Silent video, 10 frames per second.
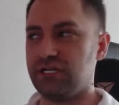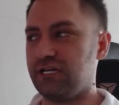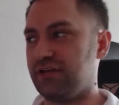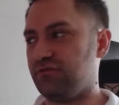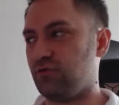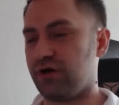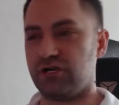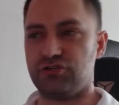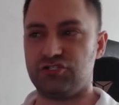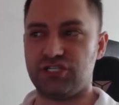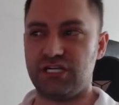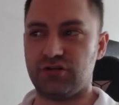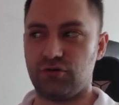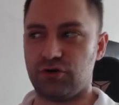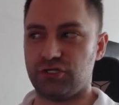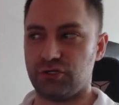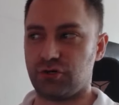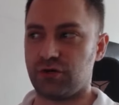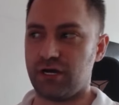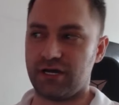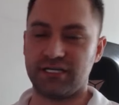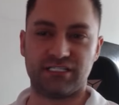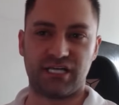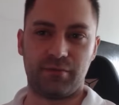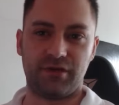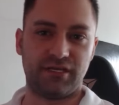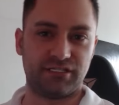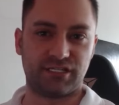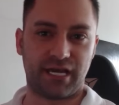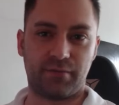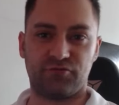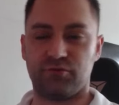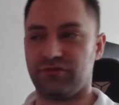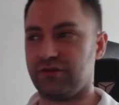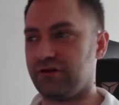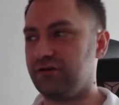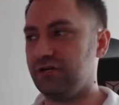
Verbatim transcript: if you wanted to cheat on your uh, Examity exams with uh,